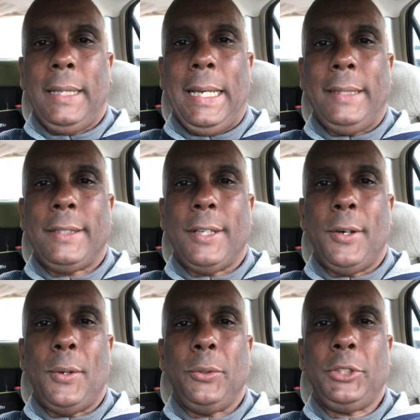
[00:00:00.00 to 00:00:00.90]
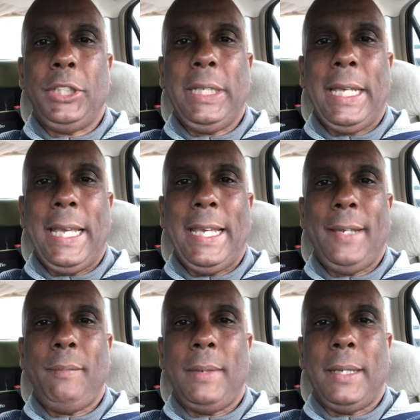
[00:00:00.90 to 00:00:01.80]
And so she
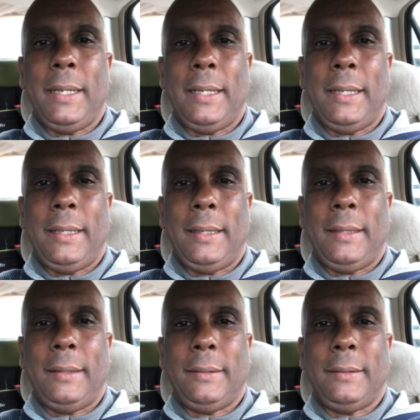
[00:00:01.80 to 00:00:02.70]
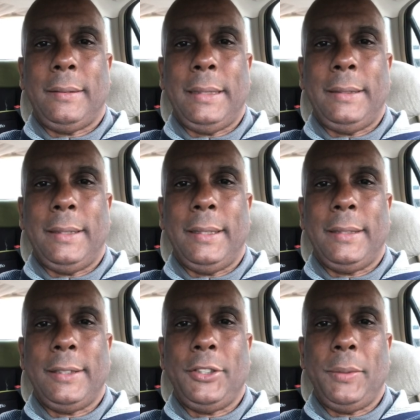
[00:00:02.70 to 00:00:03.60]
came into this
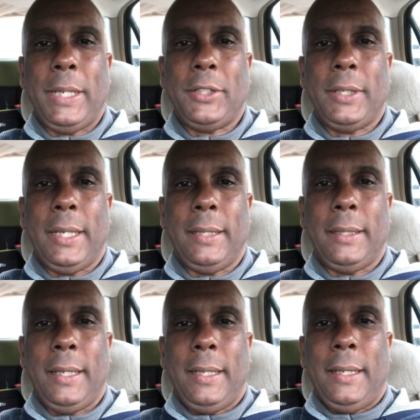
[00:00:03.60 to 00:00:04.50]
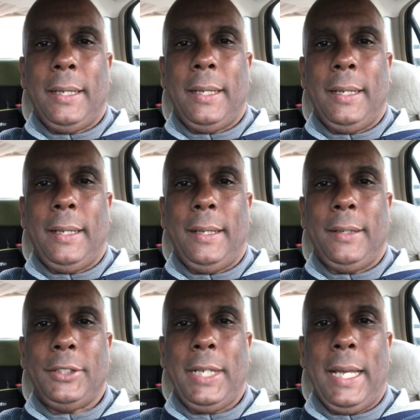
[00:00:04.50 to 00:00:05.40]
situation, and
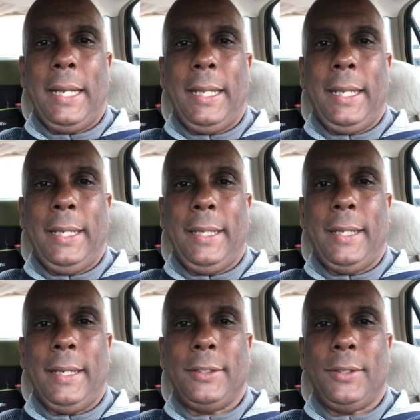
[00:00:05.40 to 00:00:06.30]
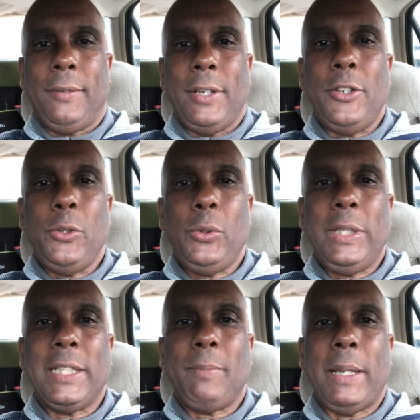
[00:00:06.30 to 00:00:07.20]
she had a sort of a new
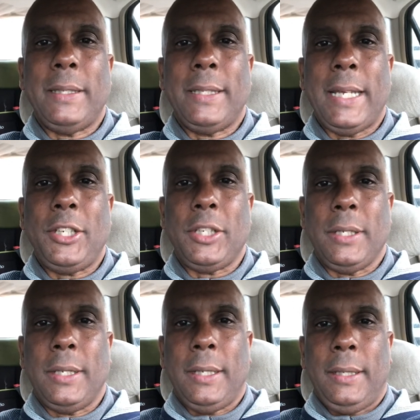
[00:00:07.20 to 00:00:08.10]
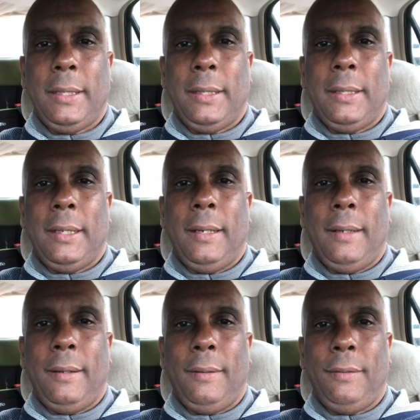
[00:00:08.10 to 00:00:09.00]
dispensation
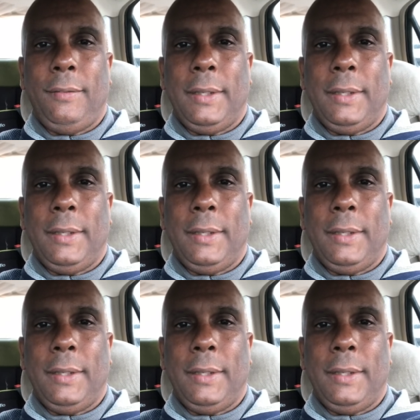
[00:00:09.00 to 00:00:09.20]
of